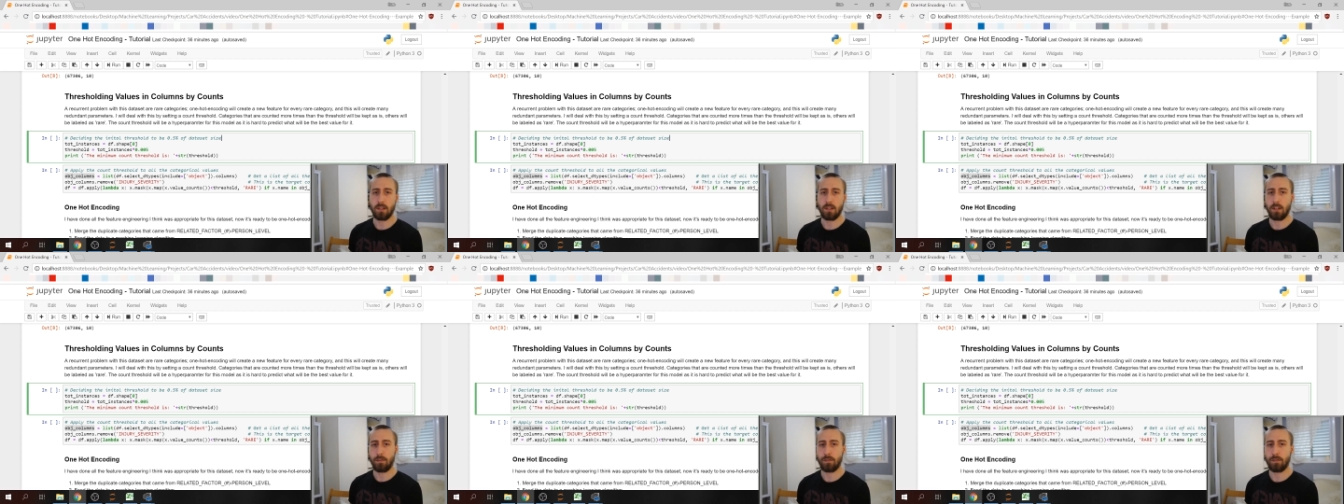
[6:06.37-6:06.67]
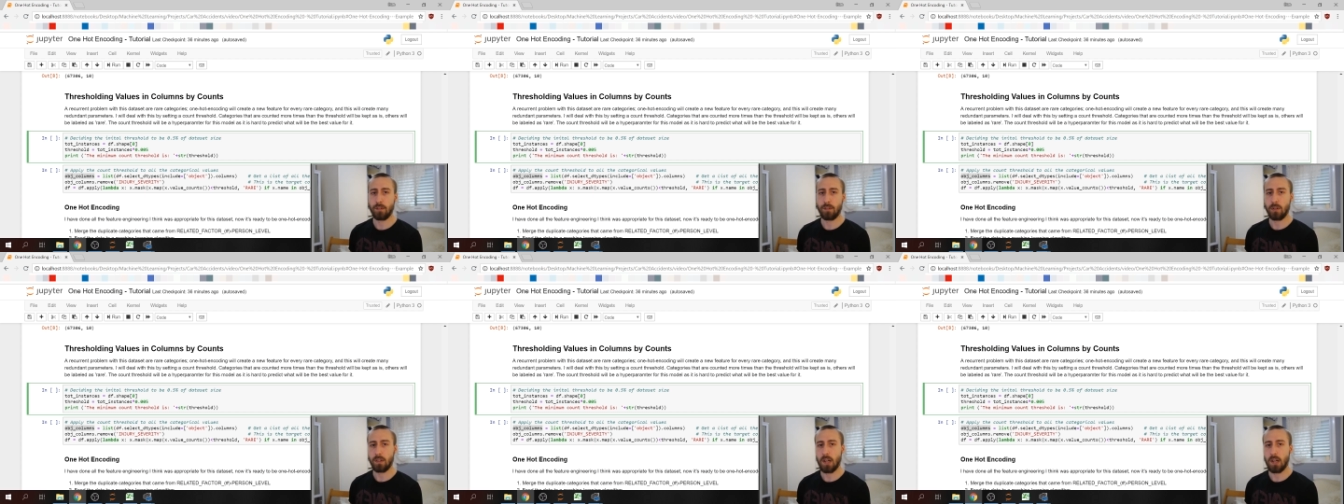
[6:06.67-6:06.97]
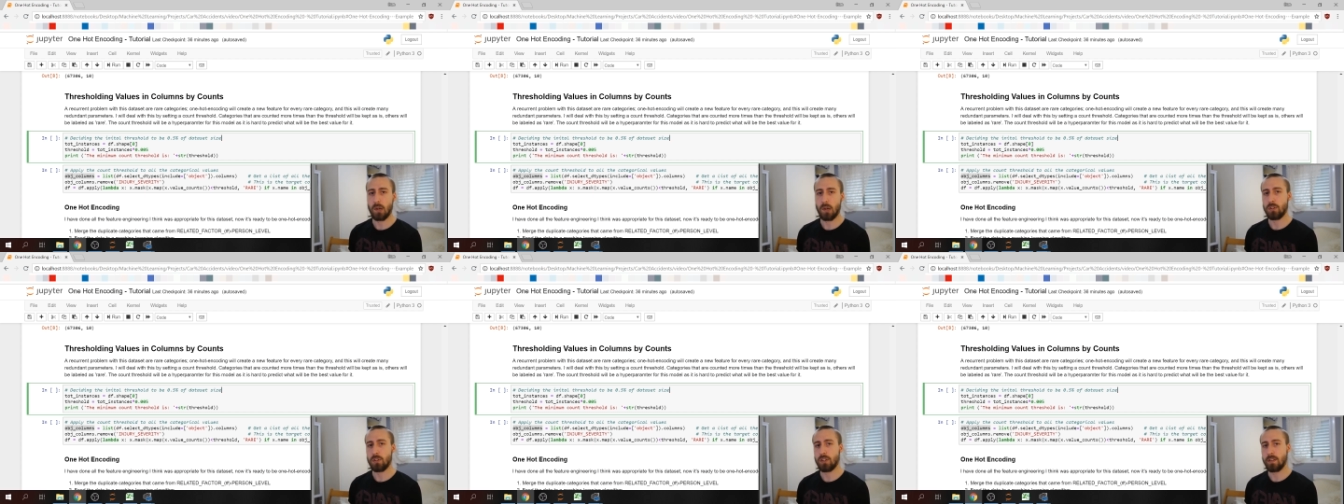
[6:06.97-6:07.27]
And if not,
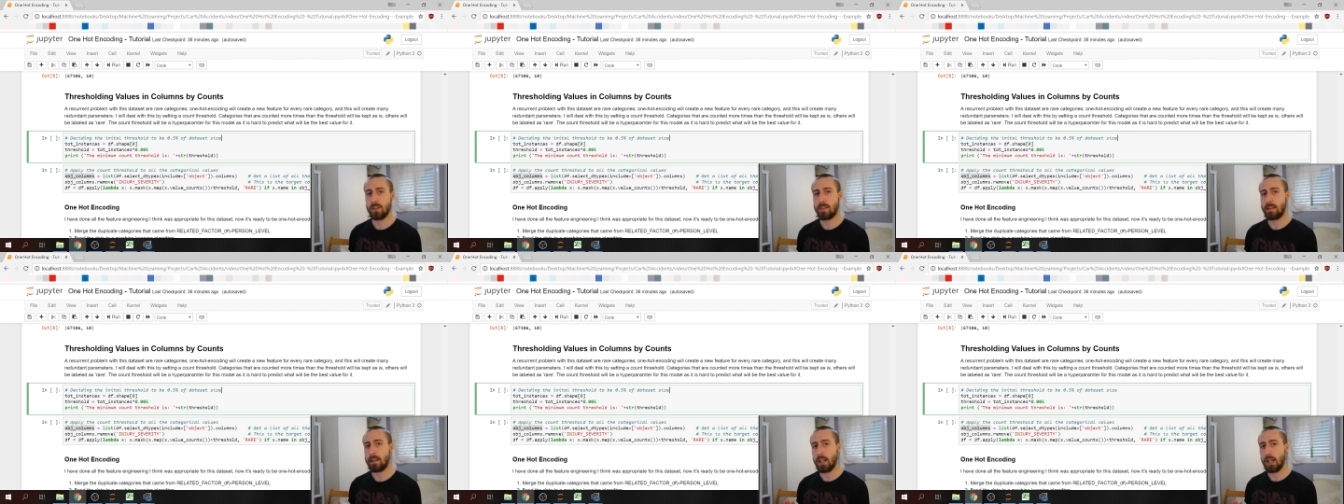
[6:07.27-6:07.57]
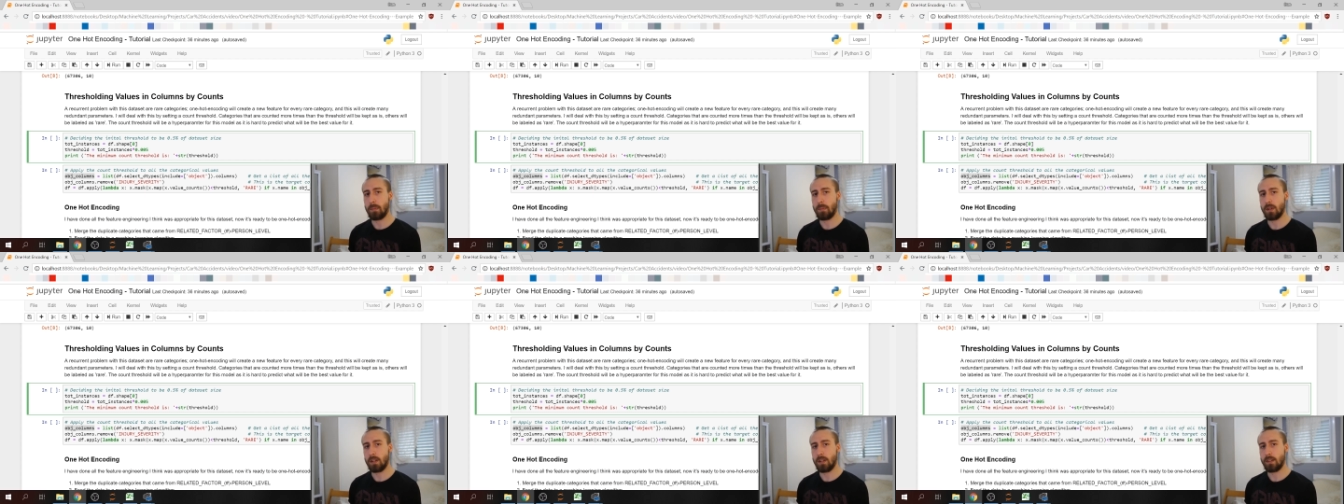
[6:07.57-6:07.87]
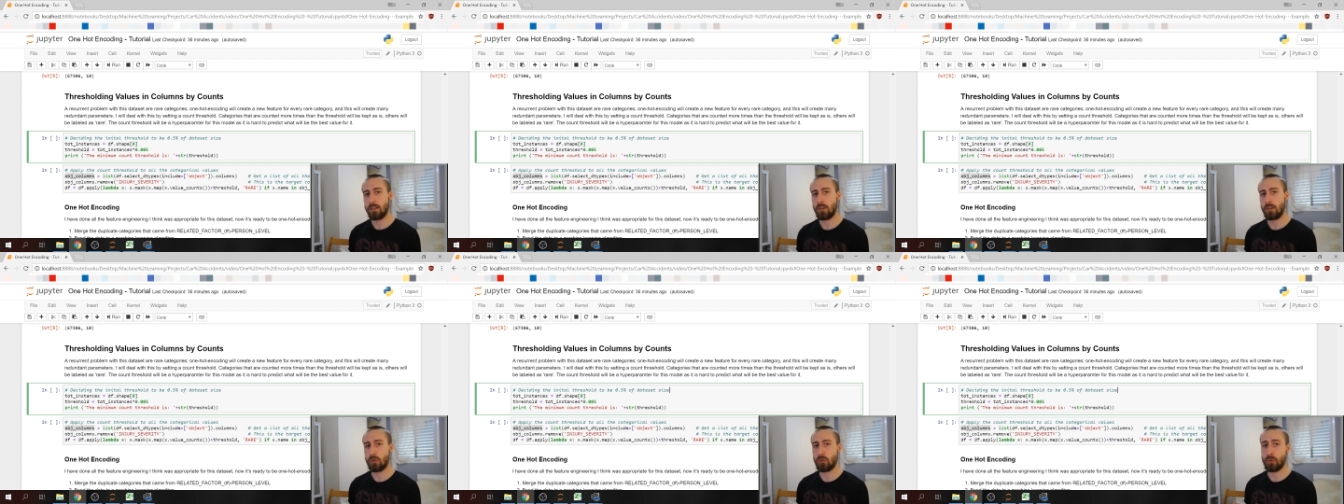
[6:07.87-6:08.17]
I will just label
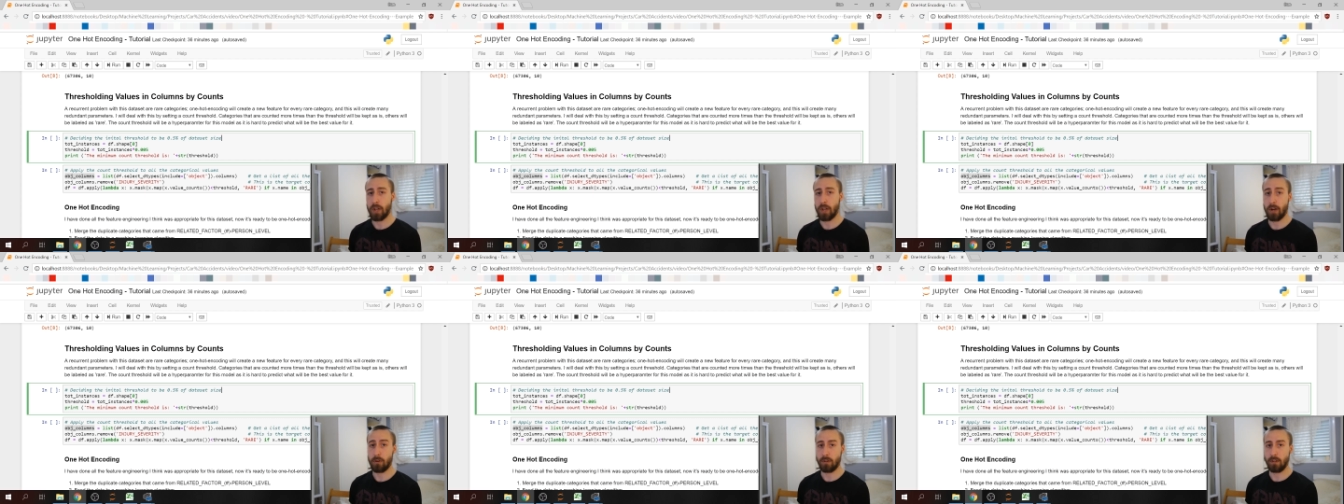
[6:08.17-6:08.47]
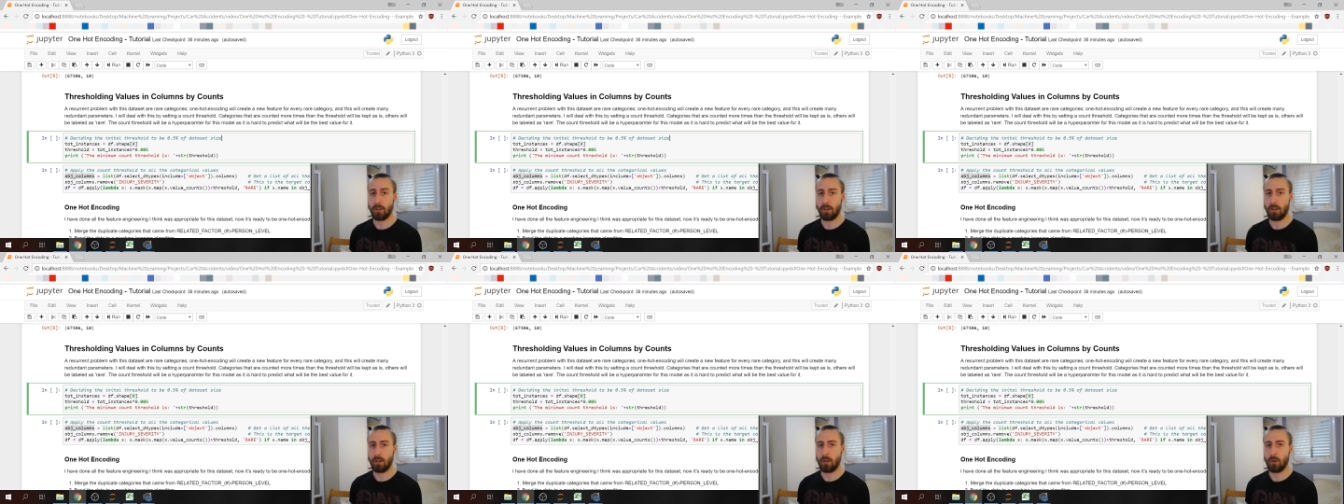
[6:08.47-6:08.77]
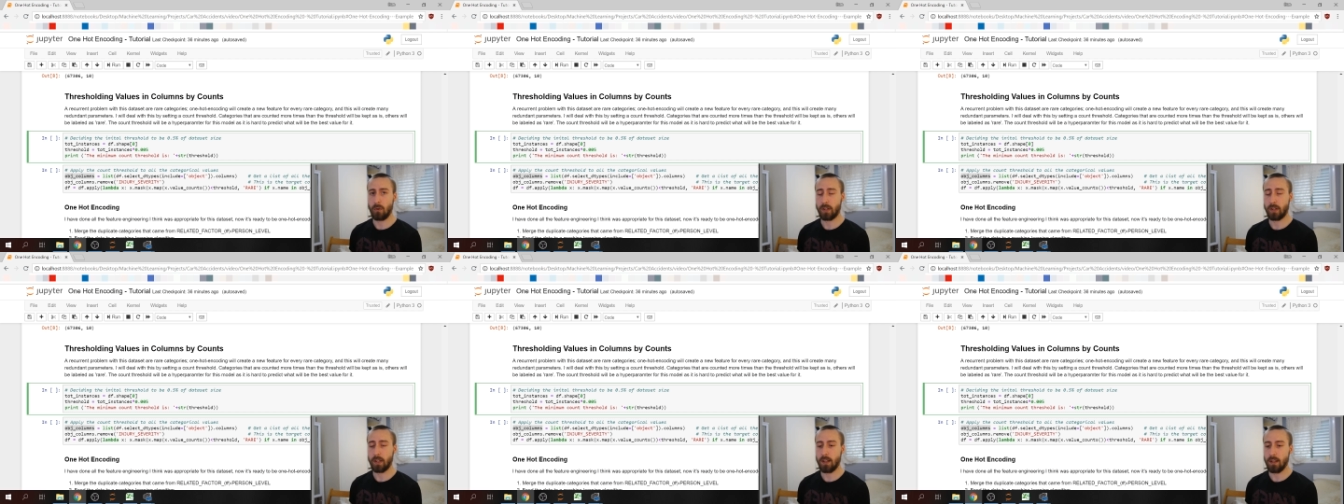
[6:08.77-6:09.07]
it rare,
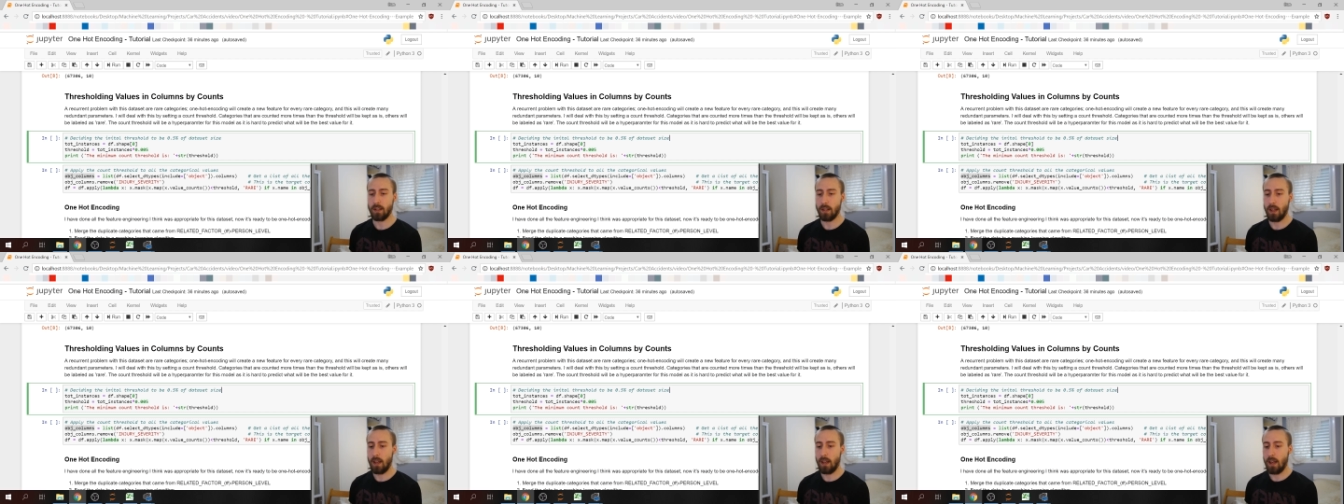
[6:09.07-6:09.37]
okay?